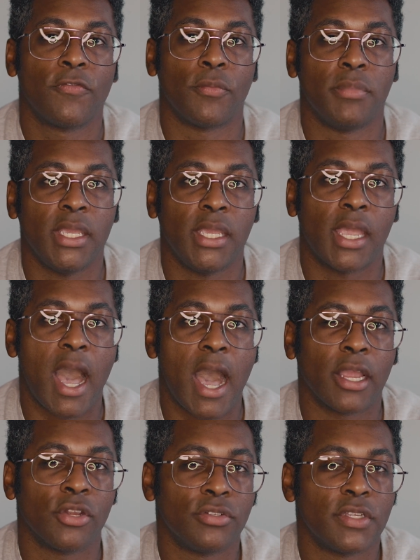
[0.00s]
For me,
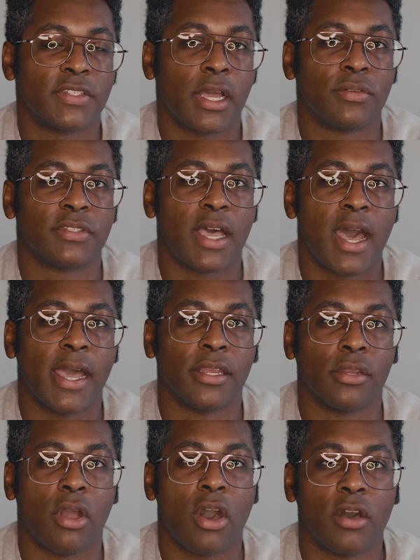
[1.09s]
I heard Discount
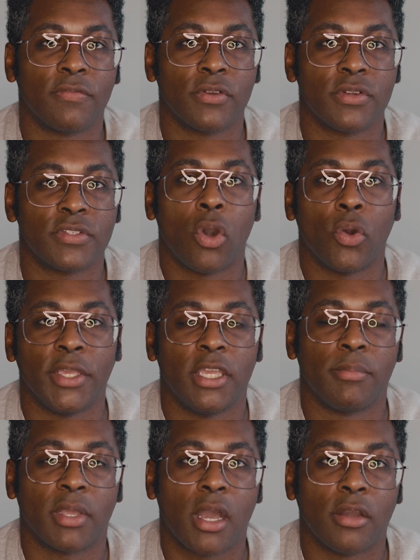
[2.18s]
Tire offers
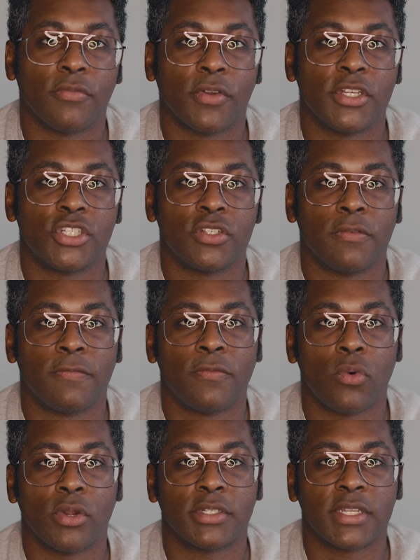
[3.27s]
OEM coverage
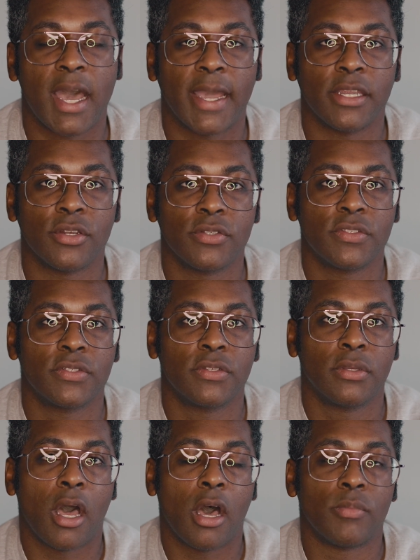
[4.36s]
for
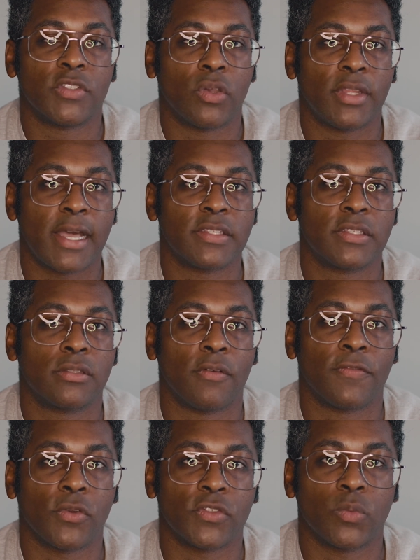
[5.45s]
tires. So that's the
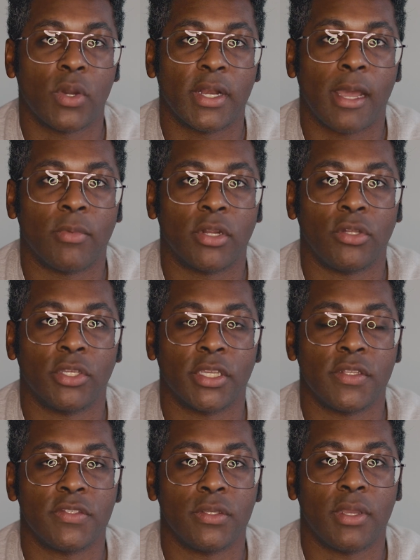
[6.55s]
first one I'm gonna look
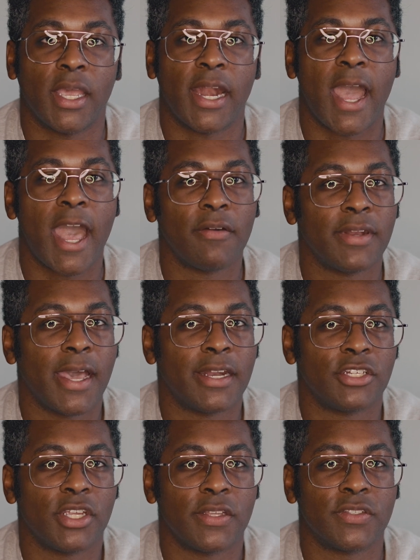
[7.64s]
into. And I haven't had
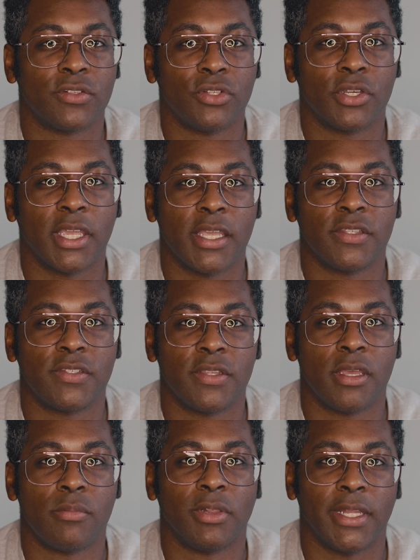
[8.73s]
a chance to look into
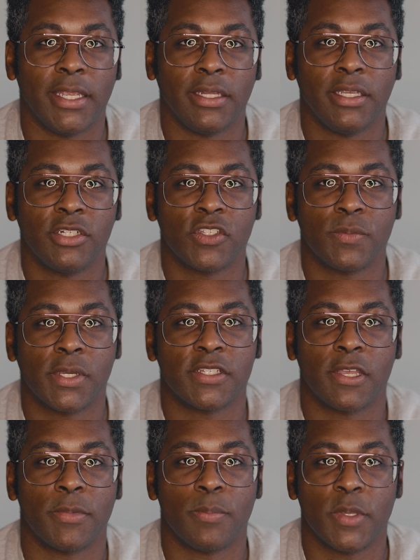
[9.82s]
them lately just because
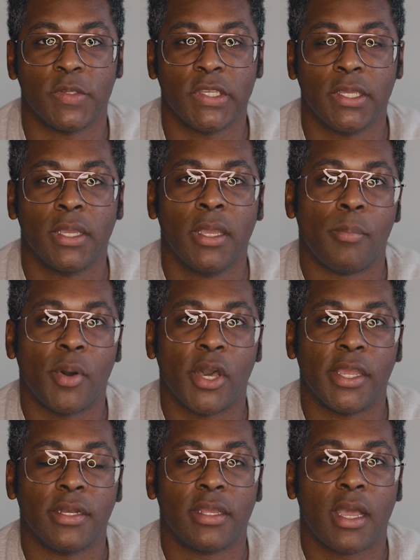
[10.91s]
I've been busy,
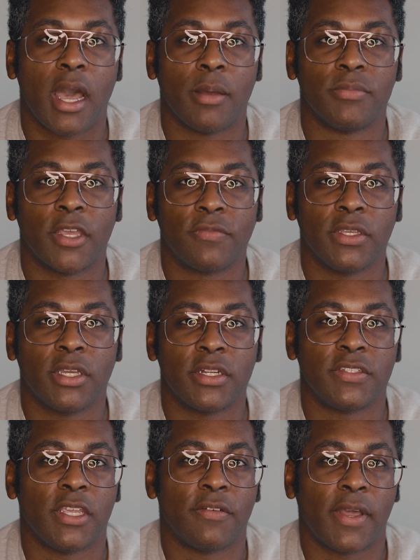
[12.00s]
but I'm definitely
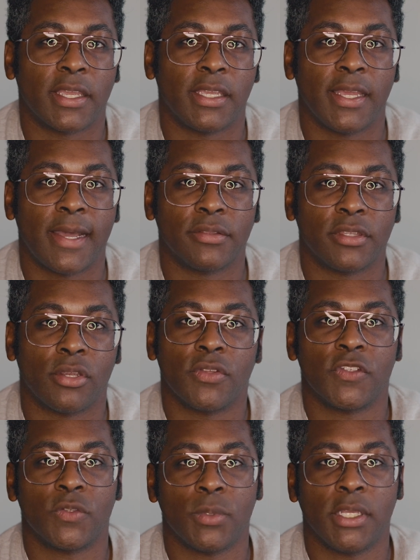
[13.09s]
gonna see if I can get out there
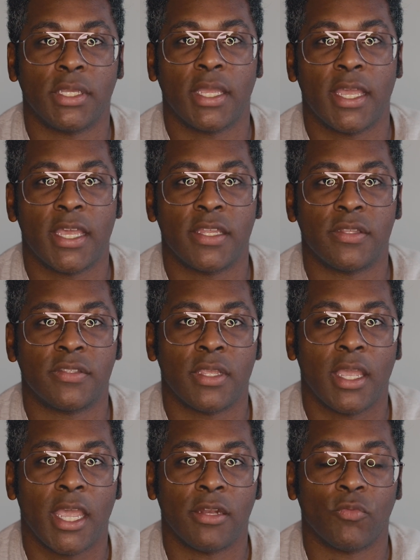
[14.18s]
this week
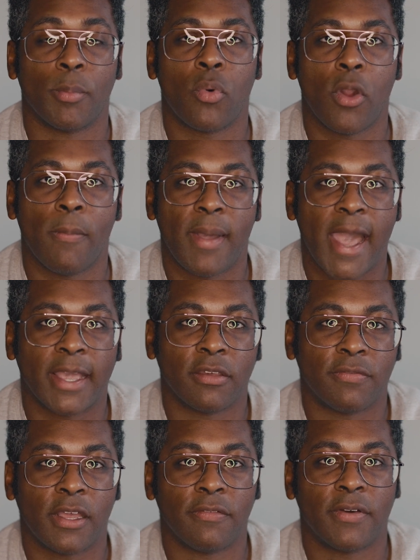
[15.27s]
and report back
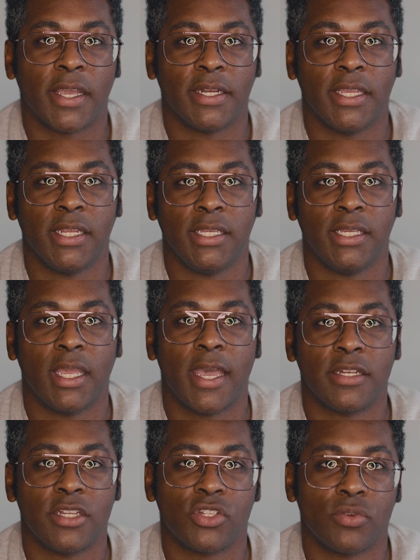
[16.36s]
if I find any
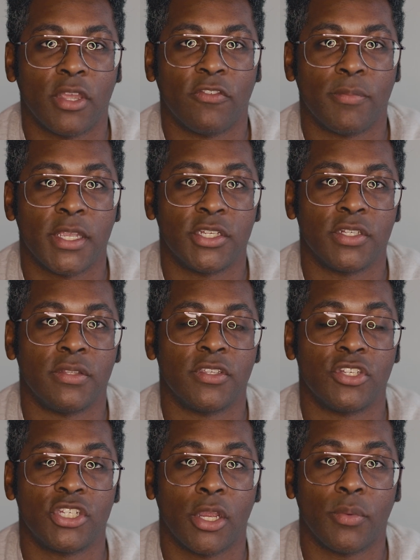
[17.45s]
additional information
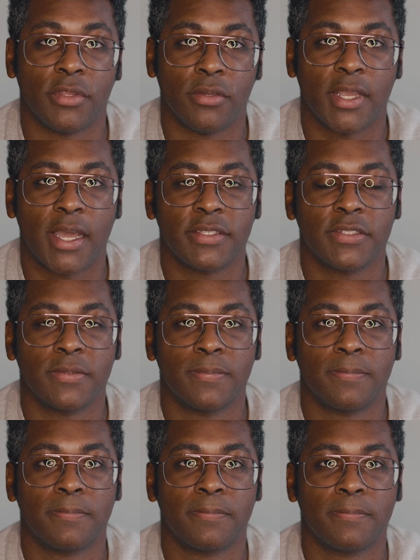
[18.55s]
to share with you guys.
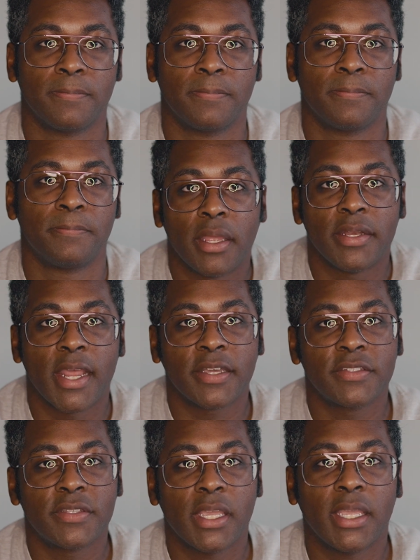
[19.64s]

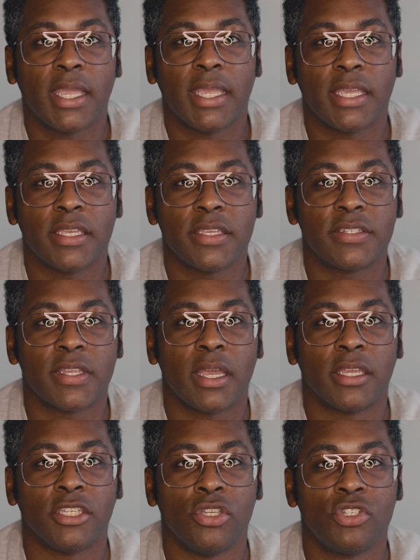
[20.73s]
Next thing
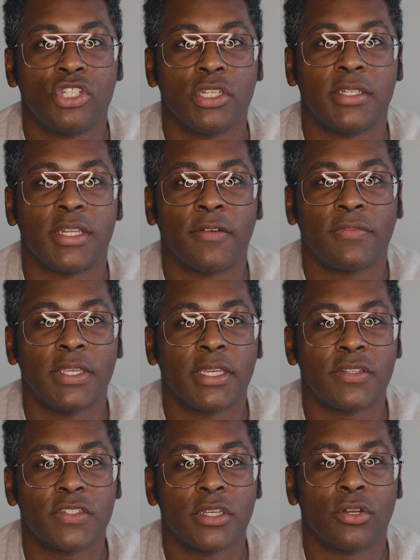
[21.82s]
is you should definitely
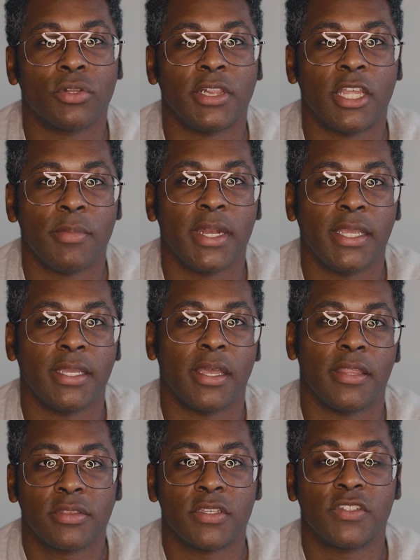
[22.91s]
consider limiting
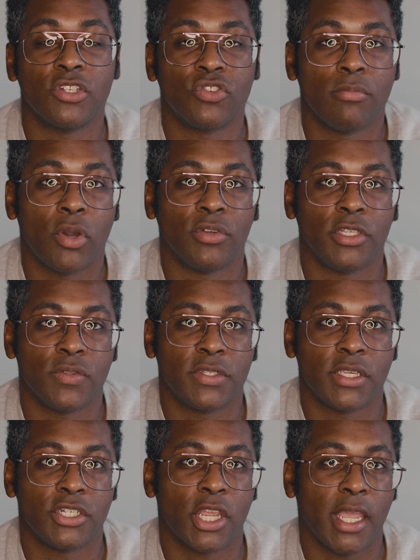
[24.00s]
the Sentry Mode
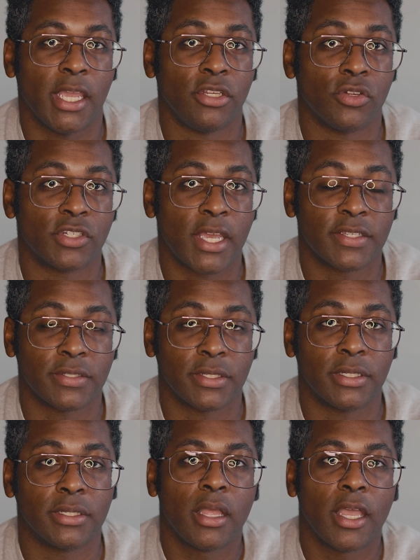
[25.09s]
usage in your Tesla.